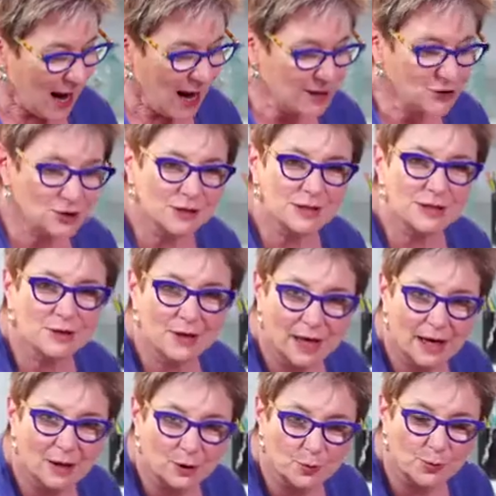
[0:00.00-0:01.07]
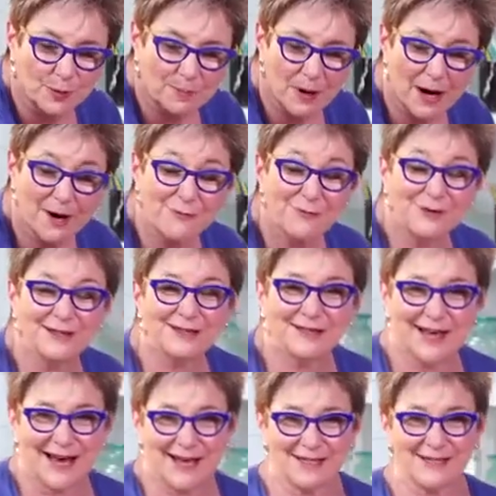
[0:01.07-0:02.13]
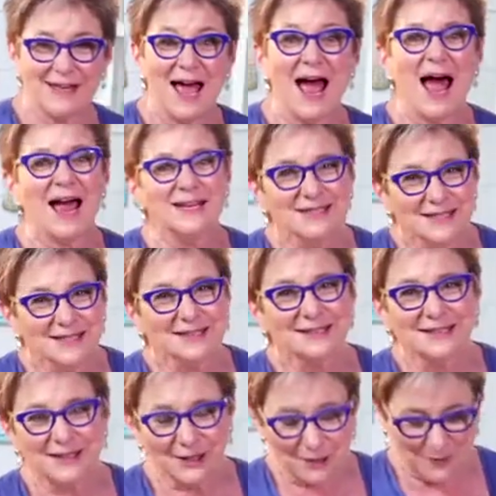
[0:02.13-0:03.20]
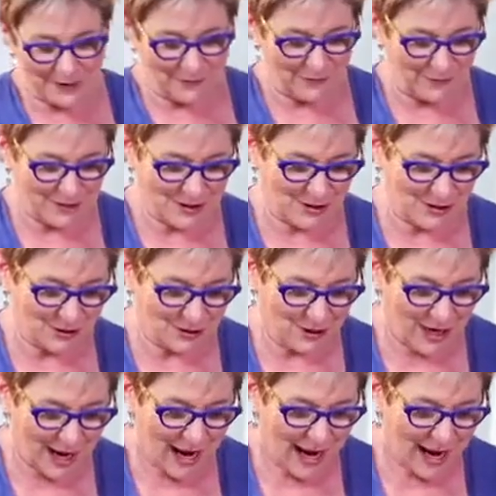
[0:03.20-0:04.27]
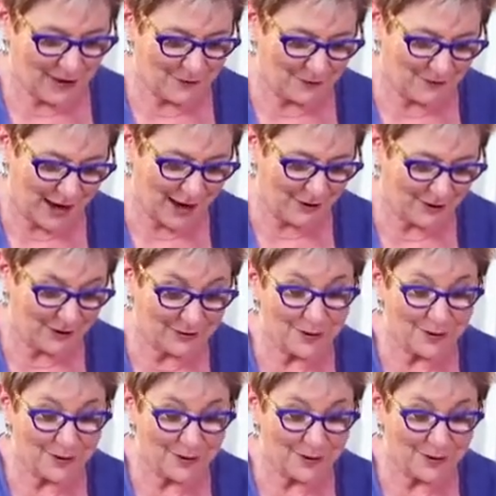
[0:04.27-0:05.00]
And just so that I could prepare for the class, I did a little bit of research and found that